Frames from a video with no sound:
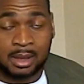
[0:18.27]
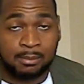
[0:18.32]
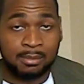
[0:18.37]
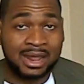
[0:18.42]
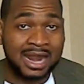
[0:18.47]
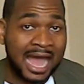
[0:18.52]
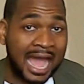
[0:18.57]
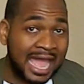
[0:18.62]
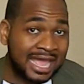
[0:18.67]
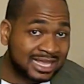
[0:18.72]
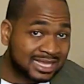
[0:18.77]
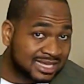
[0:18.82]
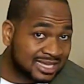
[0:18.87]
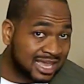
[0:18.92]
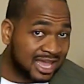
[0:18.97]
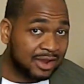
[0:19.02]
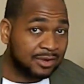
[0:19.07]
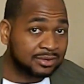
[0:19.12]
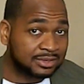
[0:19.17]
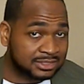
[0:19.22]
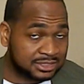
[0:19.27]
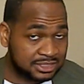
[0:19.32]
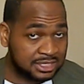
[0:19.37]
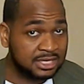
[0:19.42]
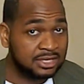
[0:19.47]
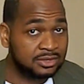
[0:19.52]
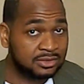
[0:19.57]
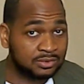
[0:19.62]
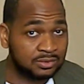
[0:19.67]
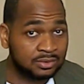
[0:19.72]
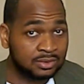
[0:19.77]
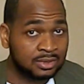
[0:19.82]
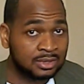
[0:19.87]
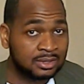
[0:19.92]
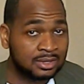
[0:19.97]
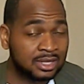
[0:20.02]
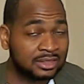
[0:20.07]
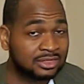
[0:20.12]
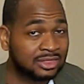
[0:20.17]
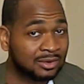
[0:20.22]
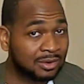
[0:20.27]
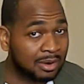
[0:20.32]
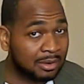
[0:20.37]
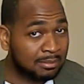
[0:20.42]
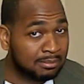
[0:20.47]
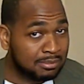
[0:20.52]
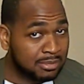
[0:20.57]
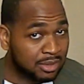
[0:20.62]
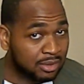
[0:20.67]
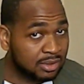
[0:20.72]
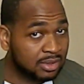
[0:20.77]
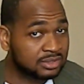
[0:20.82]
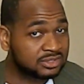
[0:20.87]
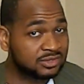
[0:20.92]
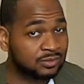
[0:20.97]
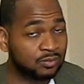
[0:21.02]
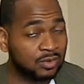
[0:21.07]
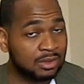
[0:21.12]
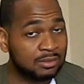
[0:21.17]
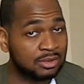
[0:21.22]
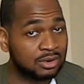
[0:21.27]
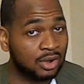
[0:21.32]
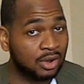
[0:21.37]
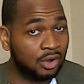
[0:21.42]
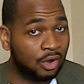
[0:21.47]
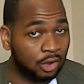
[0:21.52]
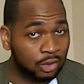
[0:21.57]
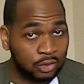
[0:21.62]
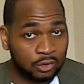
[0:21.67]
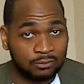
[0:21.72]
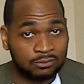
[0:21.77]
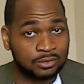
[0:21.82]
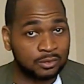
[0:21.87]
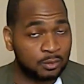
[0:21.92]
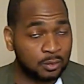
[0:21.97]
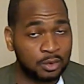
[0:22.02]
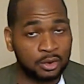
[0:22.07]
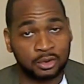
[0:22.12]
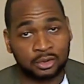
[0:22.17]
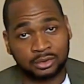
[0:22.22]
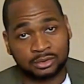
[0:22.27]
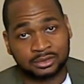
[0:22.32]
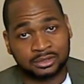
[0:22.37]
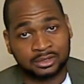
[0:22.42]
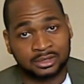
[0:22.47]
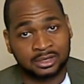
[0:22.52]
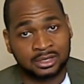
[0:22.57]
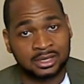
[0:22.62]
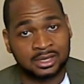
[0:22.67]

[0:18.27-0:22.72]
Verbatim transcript: But I guarantee you that there are millions of women all over the world